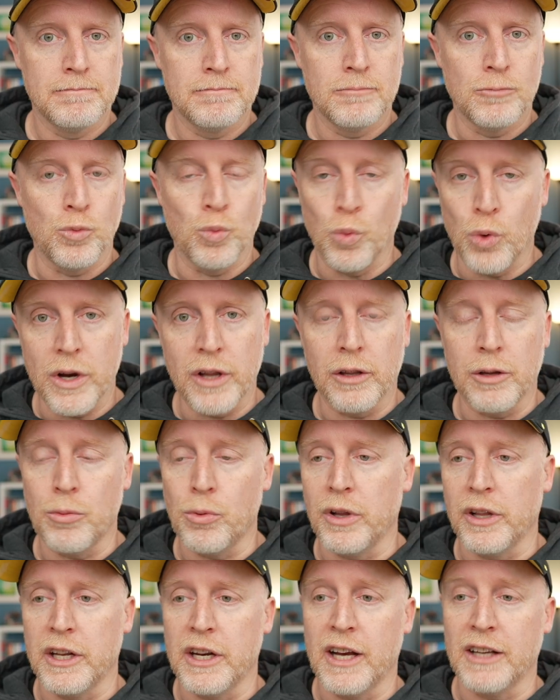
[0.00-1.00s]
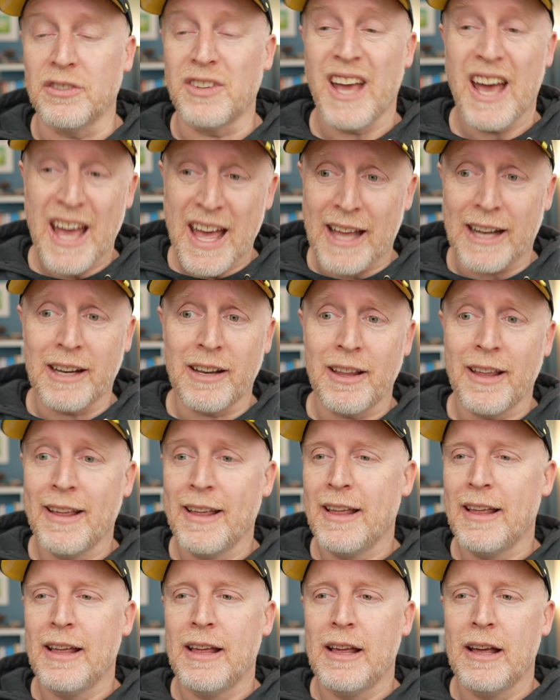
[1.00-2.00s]
Really, really nice. And
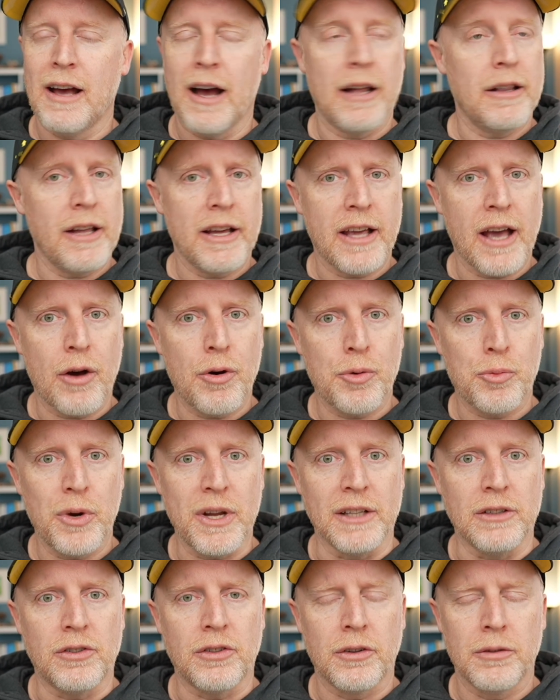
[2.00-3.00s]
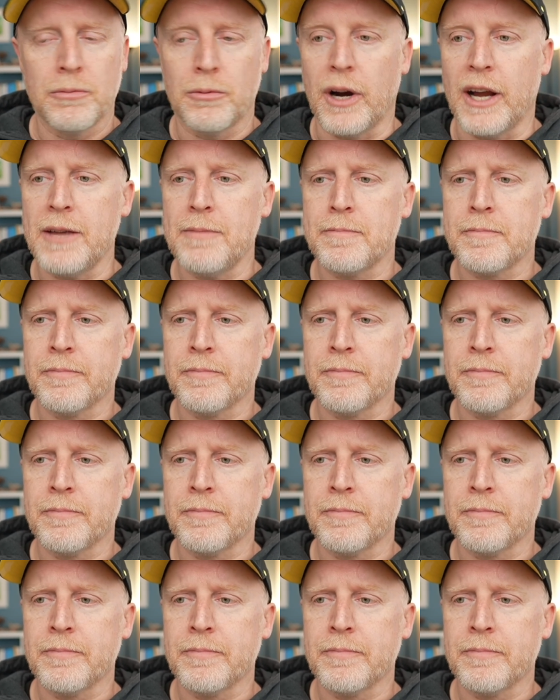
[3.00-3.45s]
I like how it reads, right?